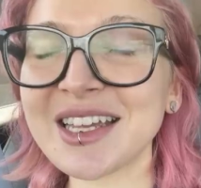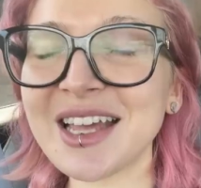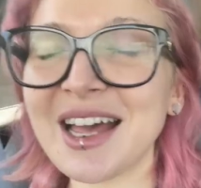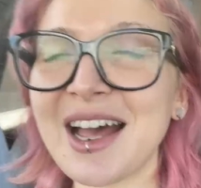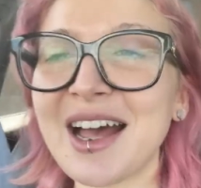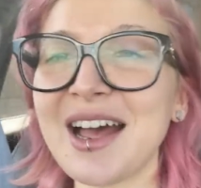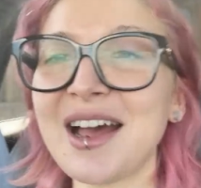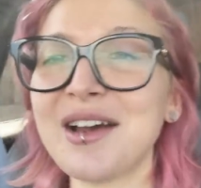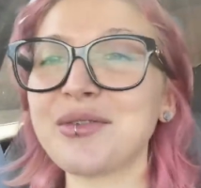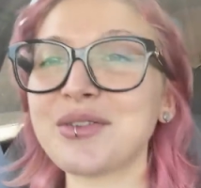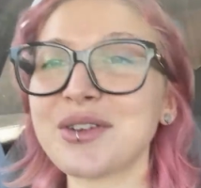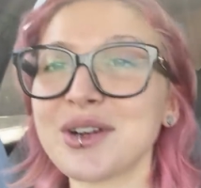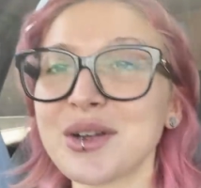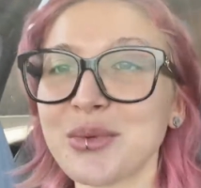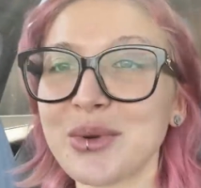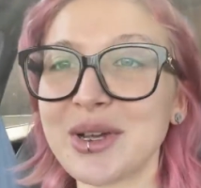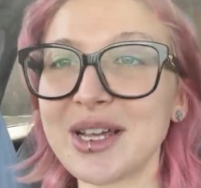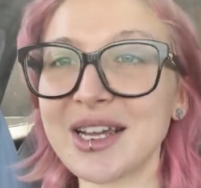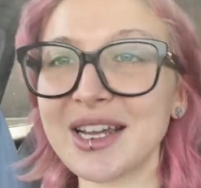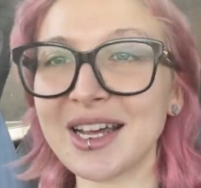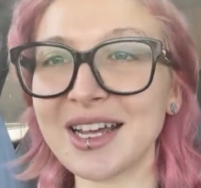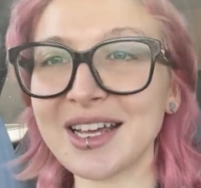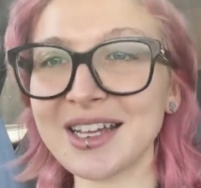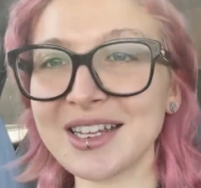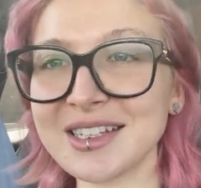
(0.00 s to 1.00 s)
Yeah, every
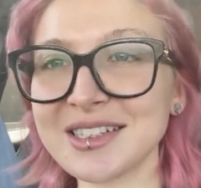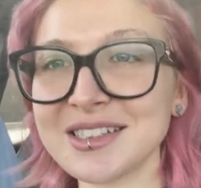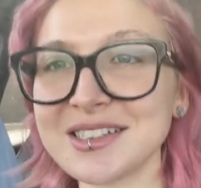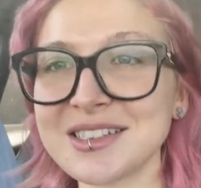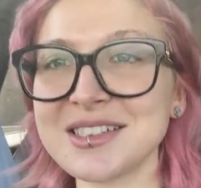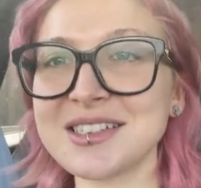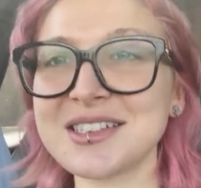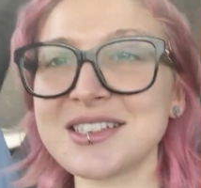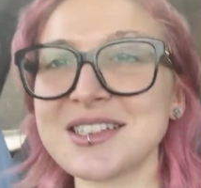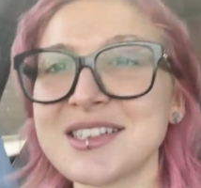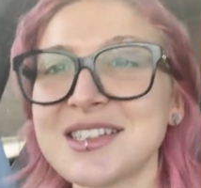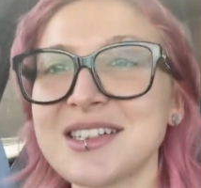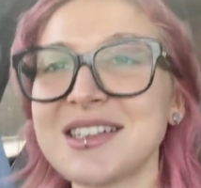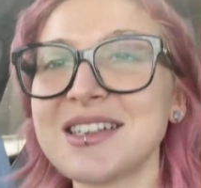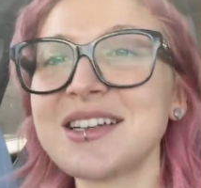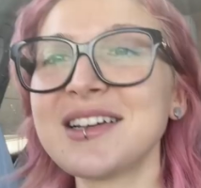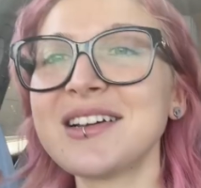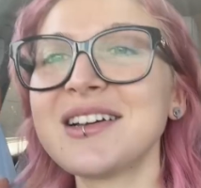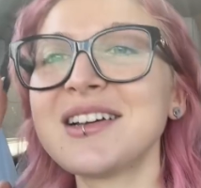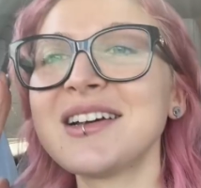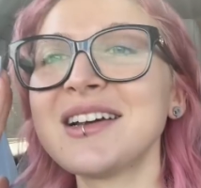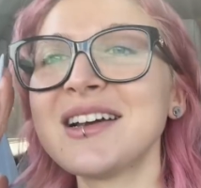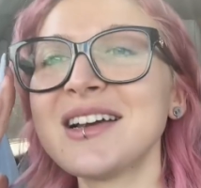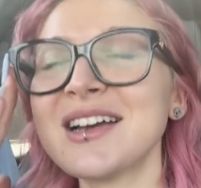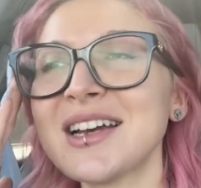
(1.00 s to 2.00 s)
weekend.
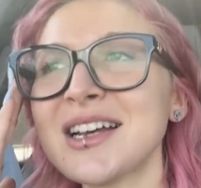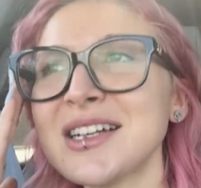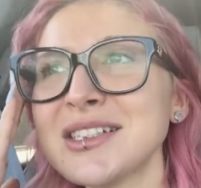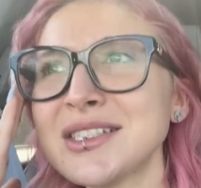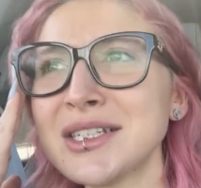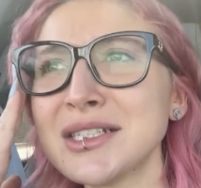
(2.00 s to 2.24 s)
Because